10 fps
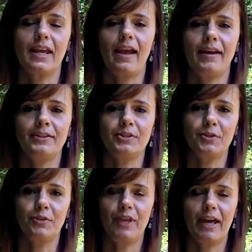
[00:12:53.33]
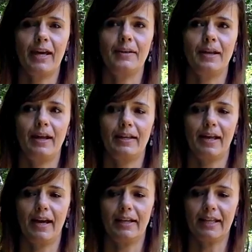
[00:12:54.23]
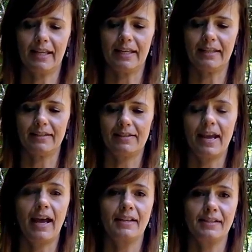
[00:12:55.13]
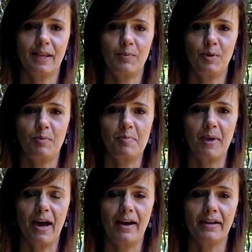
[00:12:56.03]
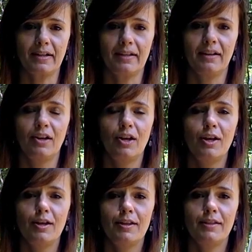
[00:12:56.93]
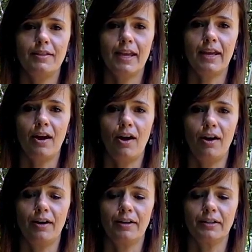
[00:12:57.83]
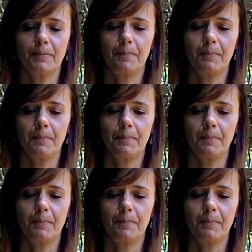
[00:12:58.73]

answer that I got is yes, they will be back. They are